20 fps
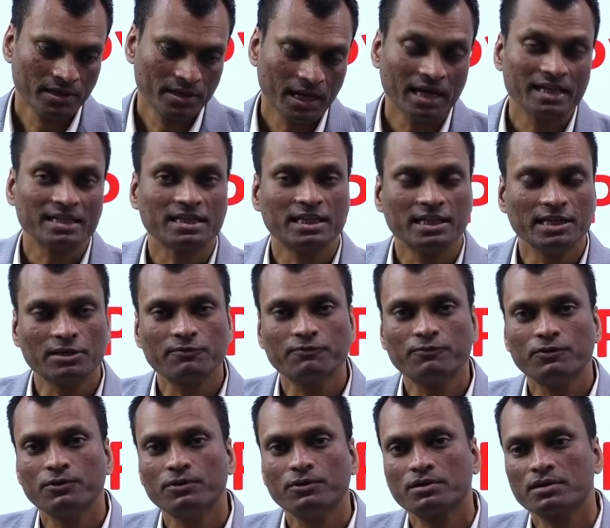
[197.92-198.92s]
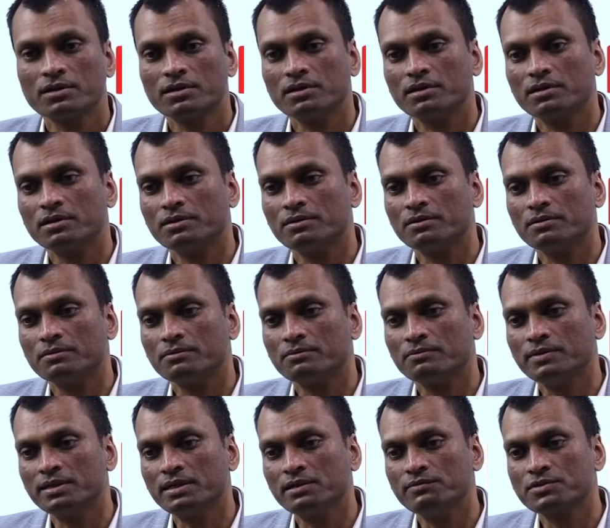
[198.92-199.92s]
And therefore,
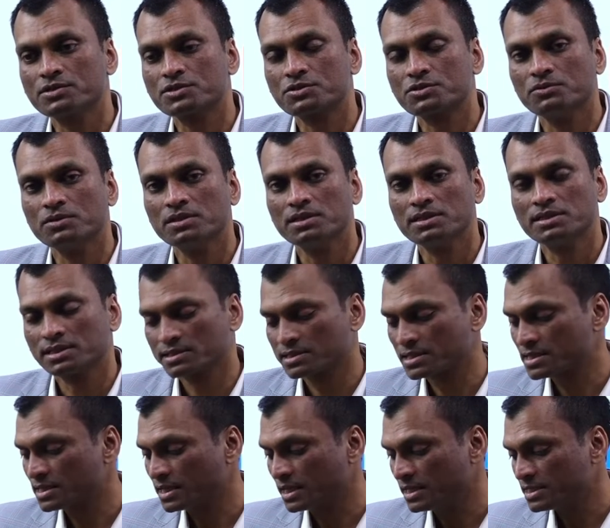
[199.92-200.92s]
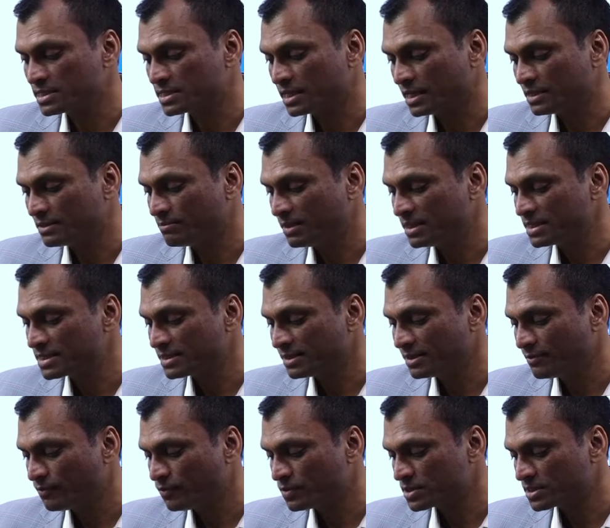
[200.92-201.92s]
when I was doing this exercise, I
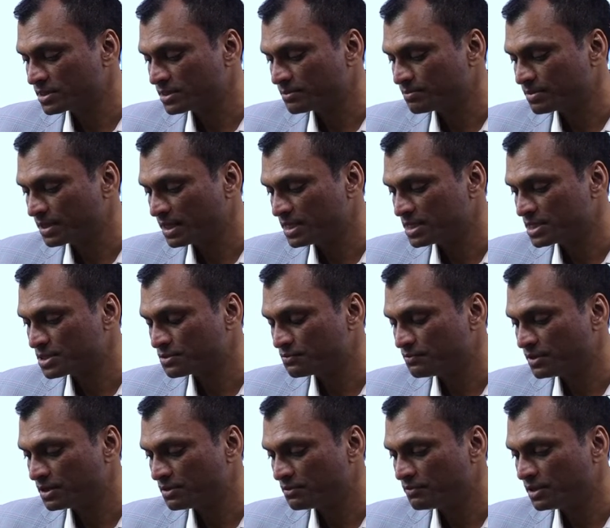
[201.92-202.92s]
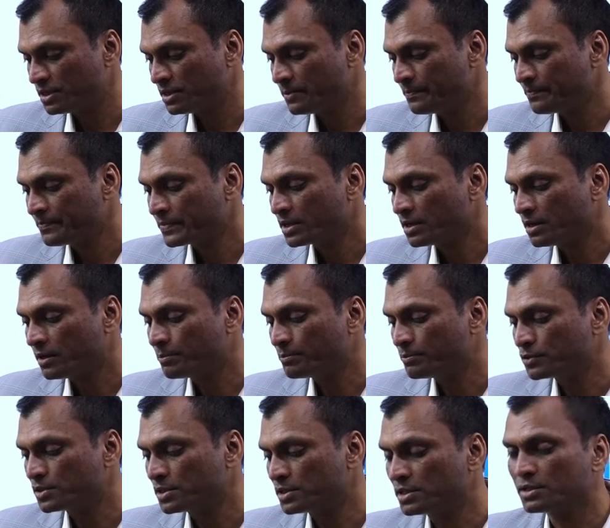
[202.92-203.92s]
myself was surprised when we
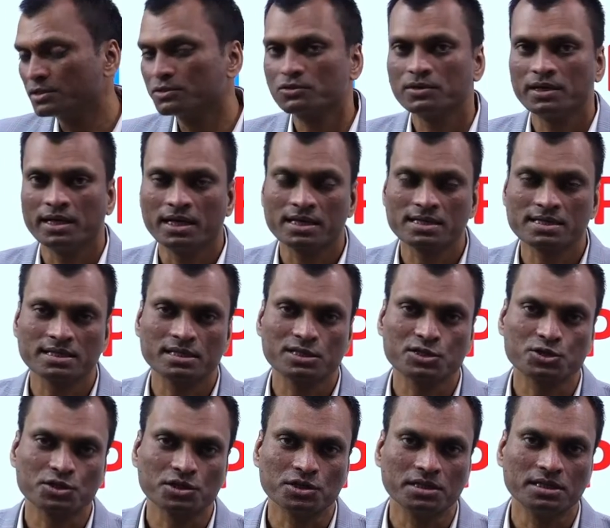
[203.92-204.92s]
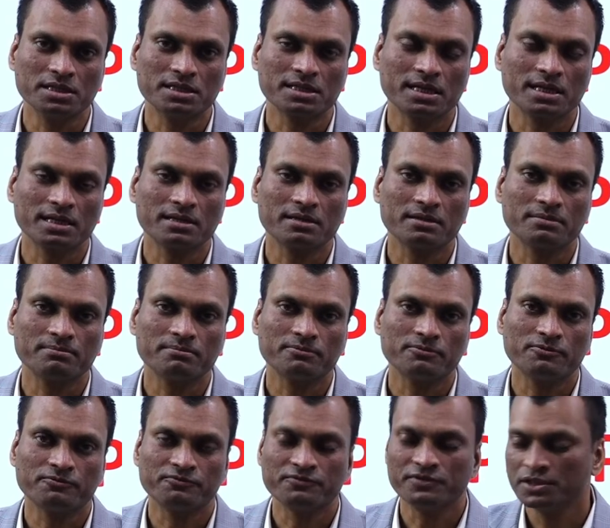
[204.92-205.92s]
put it into the Excel sheet and
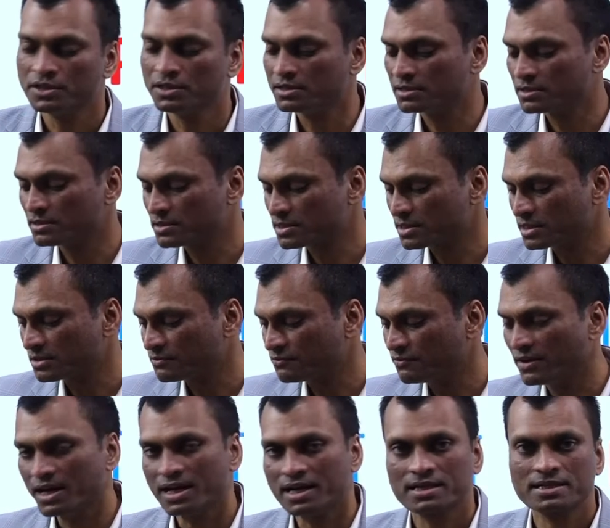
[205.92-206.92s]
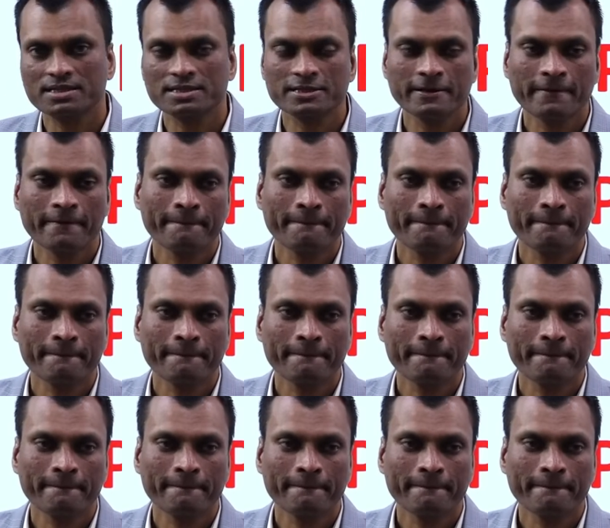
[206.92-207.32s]
figures and facts.